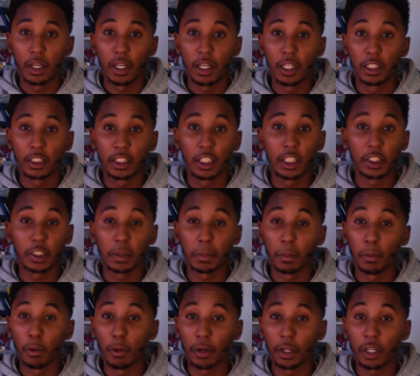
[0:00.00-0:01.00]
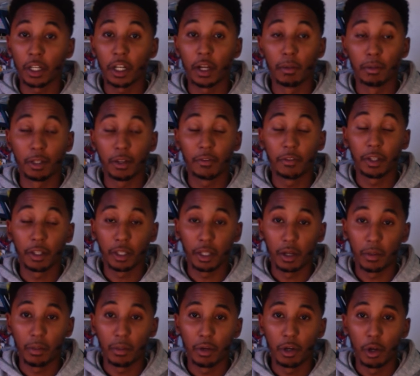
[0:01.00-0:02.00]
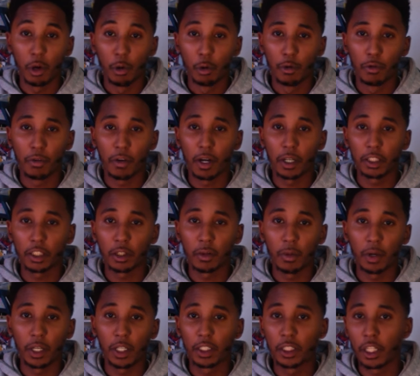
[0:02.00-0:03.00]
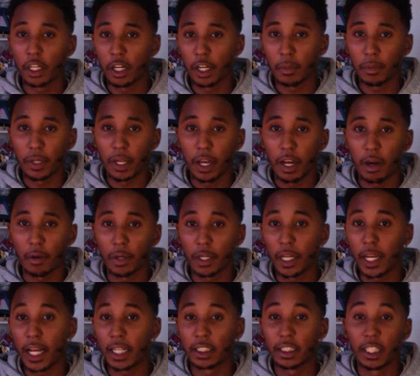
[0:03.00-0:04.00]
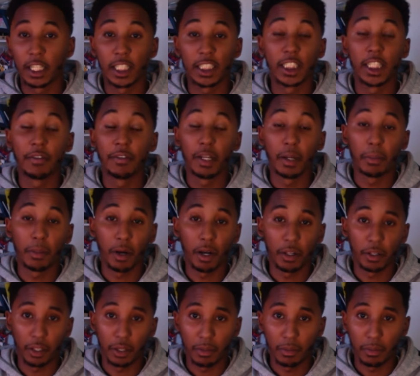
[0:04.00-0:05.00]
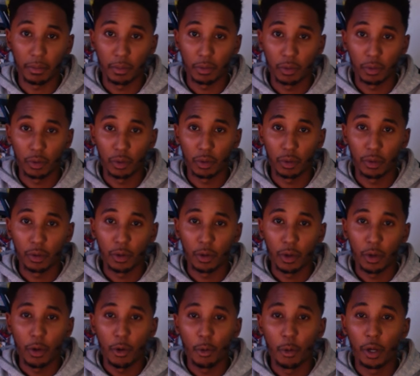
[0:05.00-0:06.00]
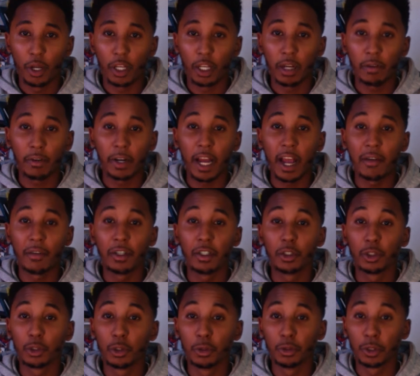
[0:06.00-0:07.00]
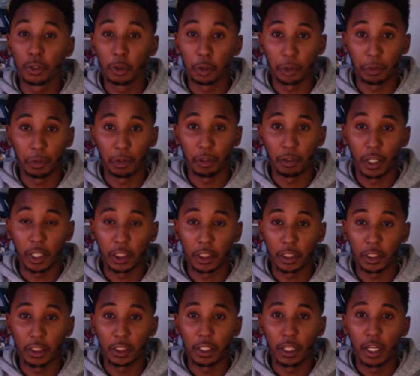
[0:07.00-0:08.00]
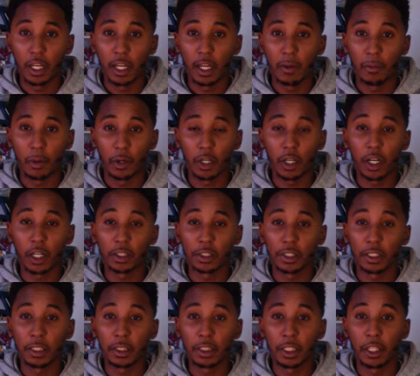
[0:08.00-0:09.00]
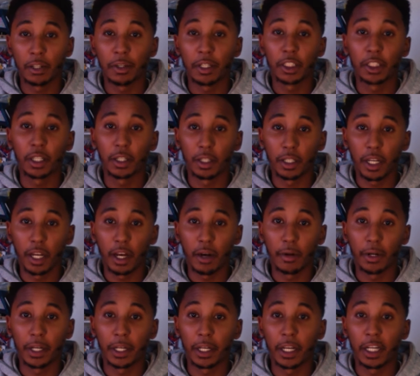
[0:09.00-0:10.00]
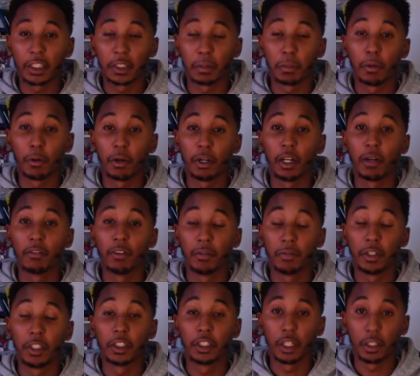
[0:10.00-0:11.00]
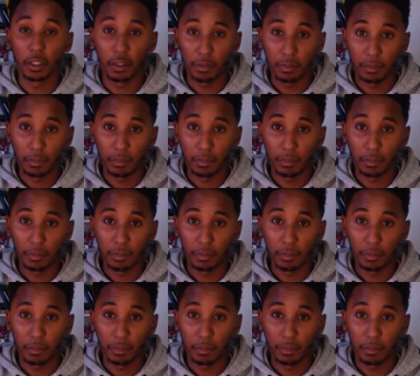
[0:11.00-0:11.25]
instead of supporting and uplifting them, we find some way to tear them down and cast negativity upon them. We can never have any true social progression if we're constantly tearing each other down and can't support and uplift each other.